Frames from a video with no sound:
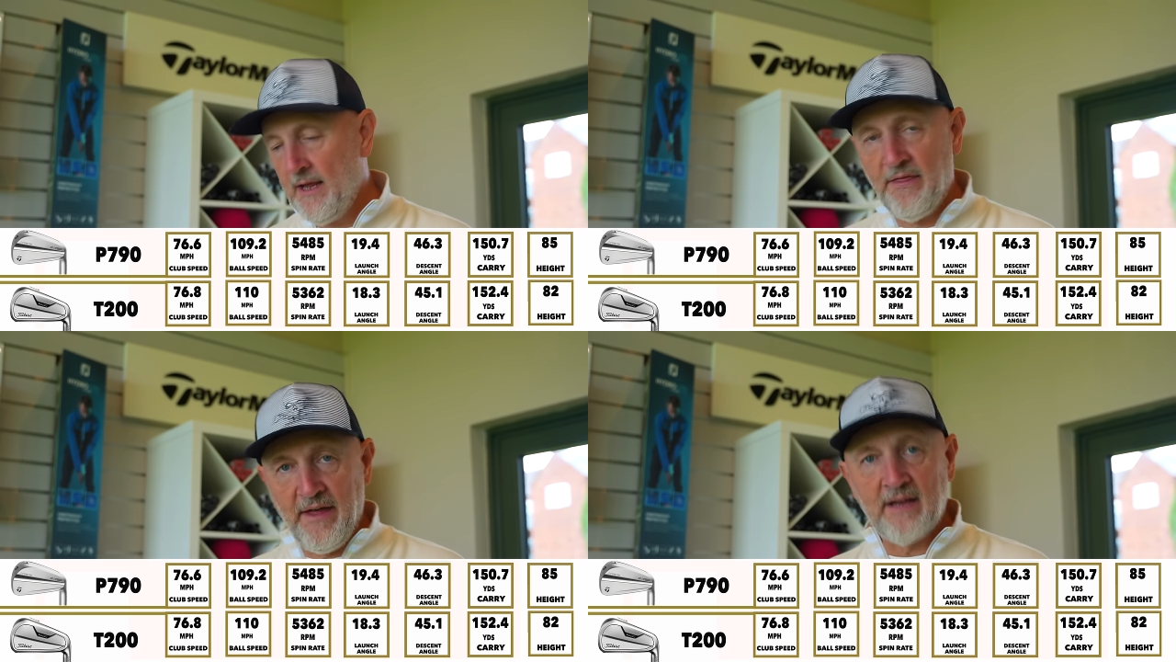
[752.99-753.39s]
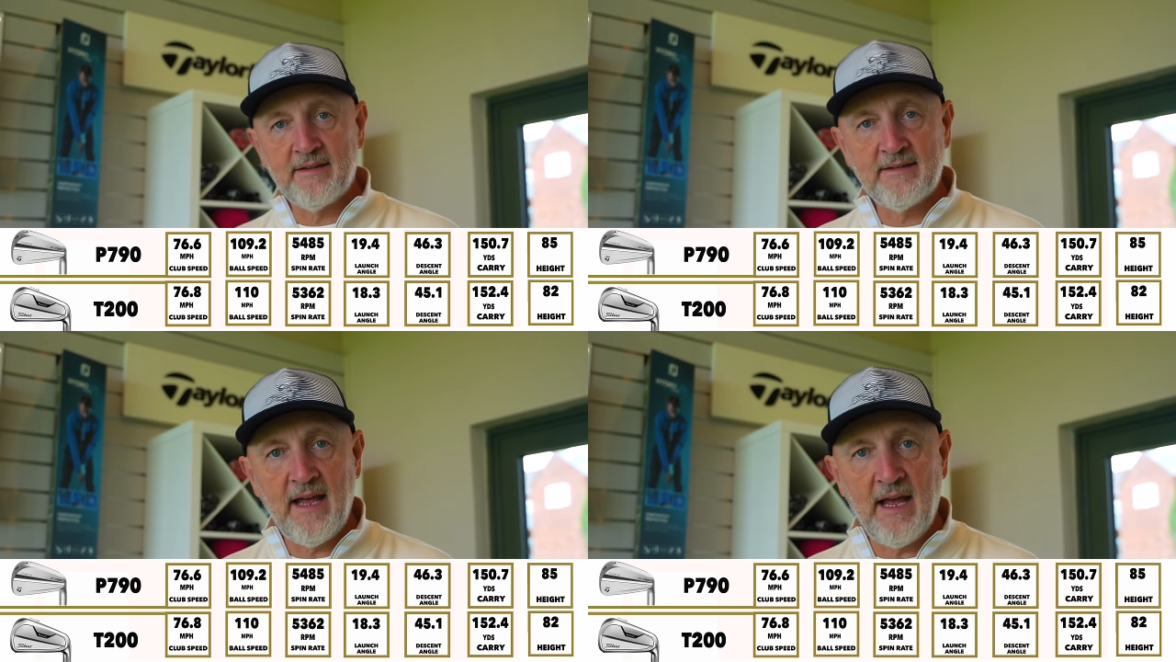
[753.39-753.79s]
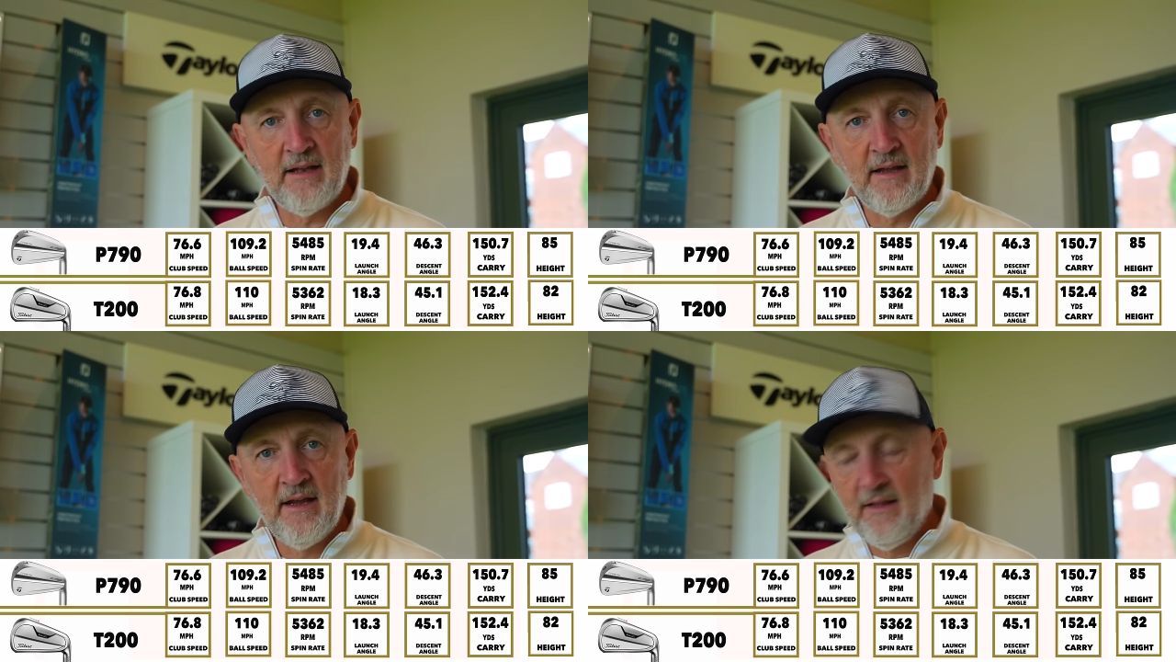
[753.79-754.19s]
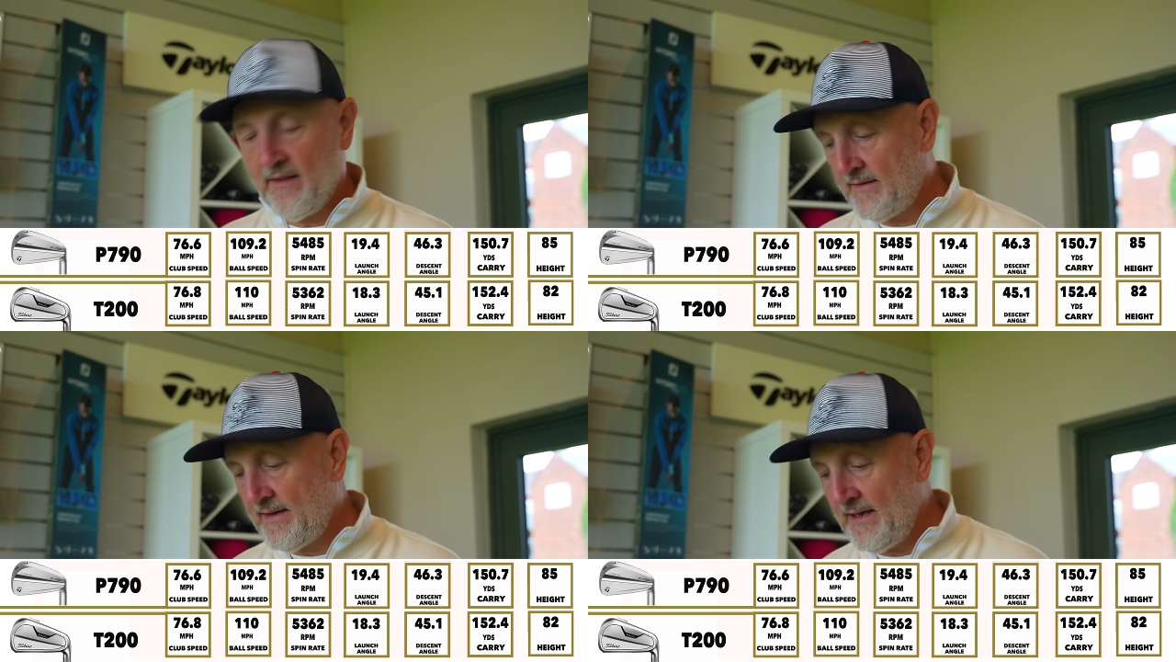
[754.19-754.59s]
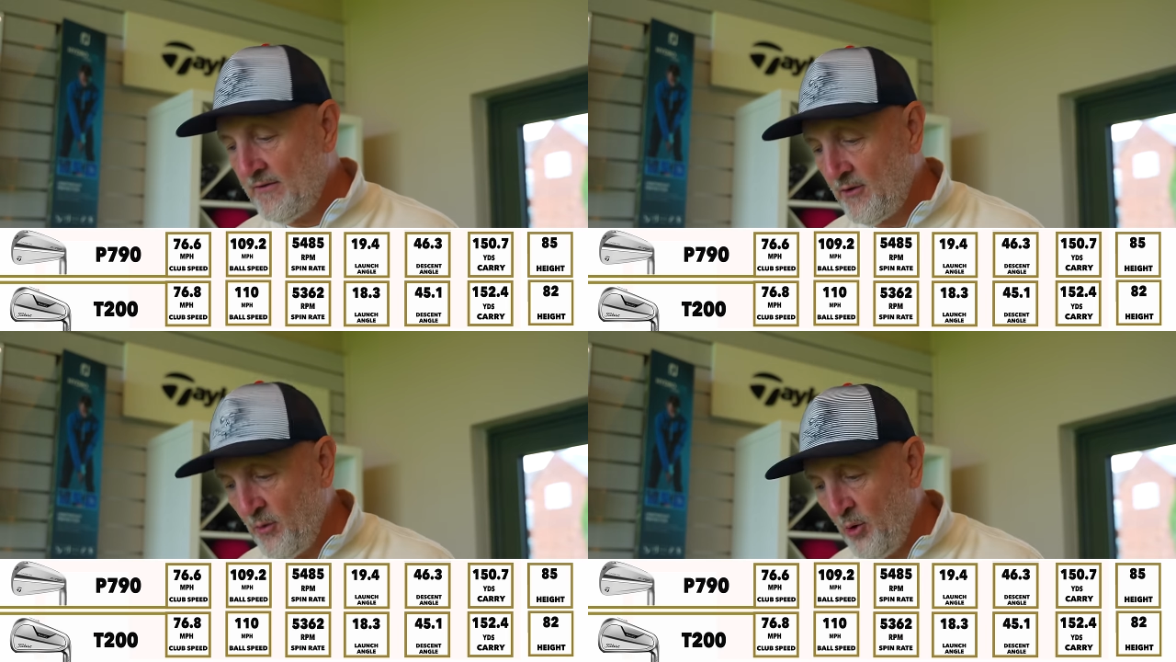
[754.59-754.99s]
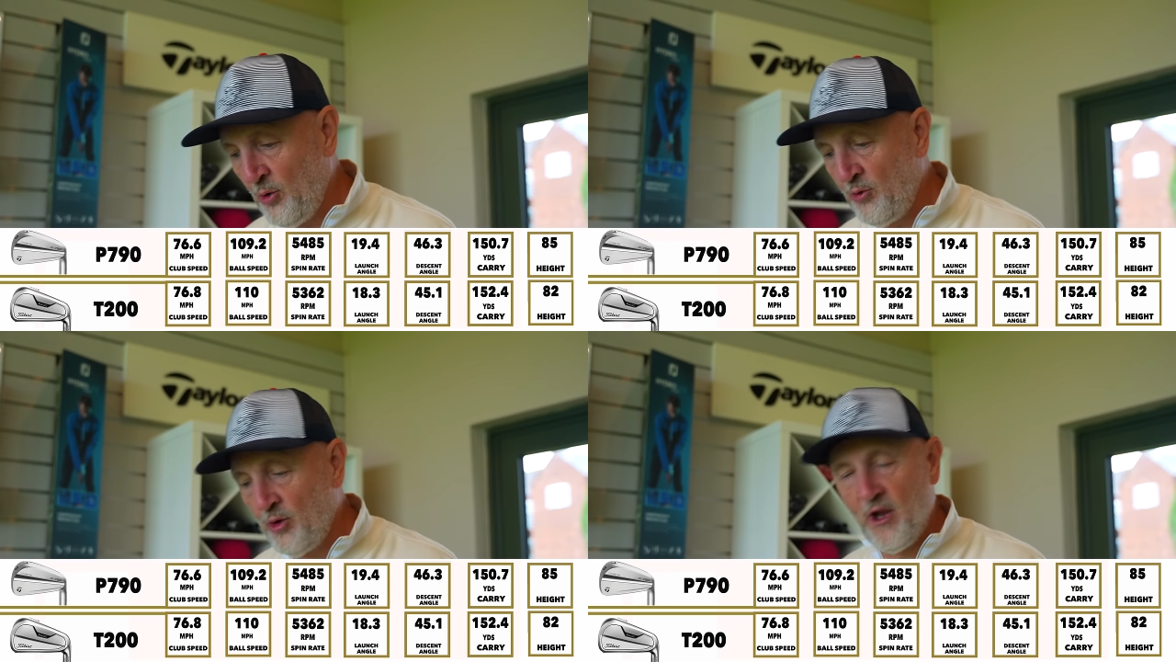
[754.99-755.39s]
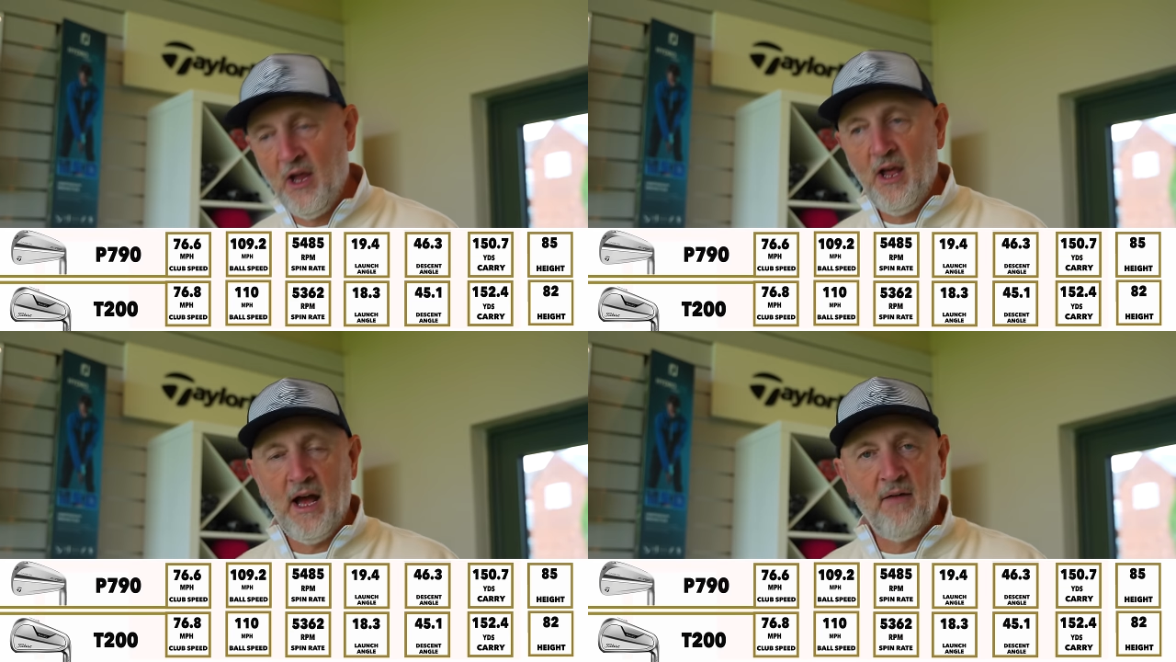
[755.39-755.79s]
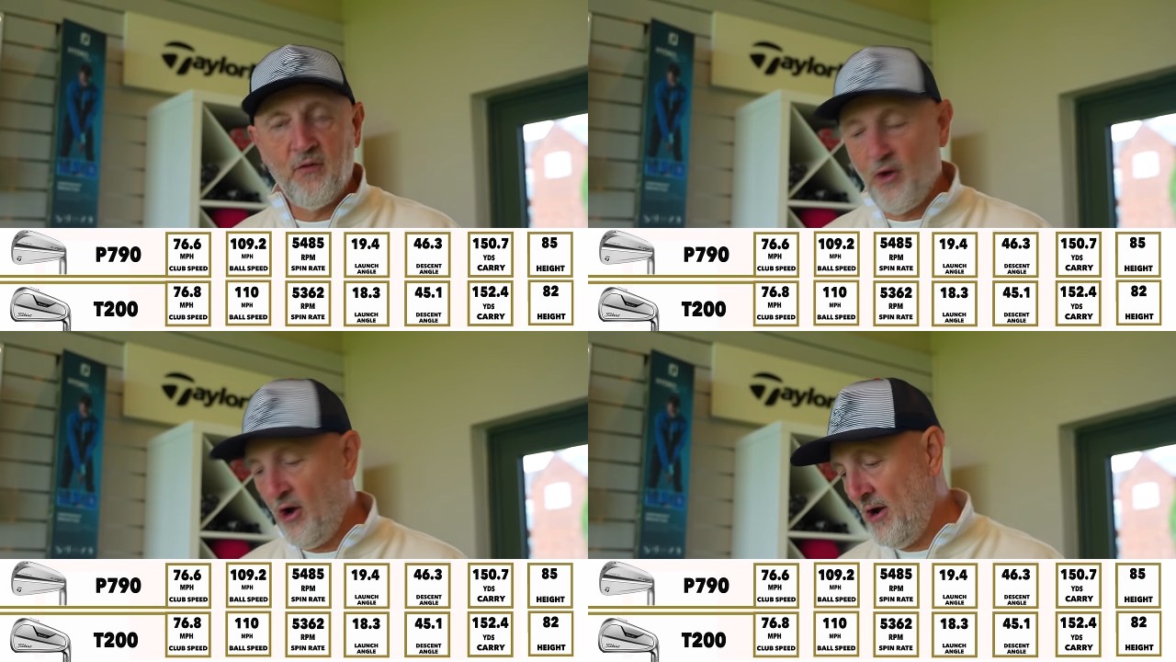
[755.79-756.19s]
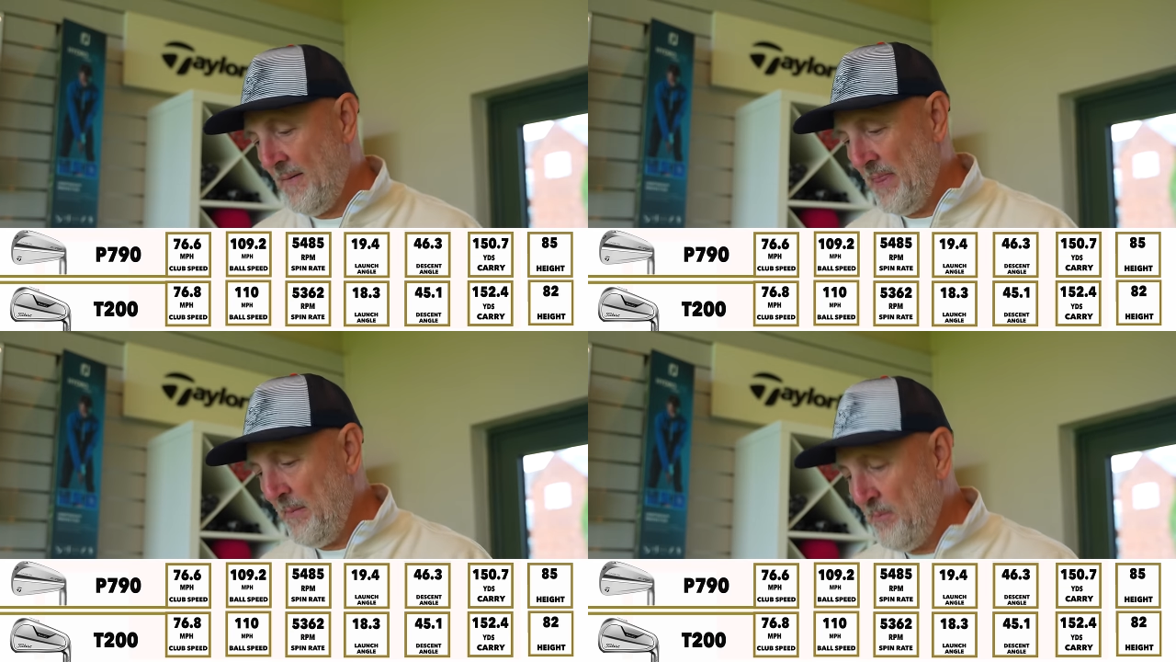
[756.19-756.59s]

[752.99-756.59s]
That said, the T200 I've got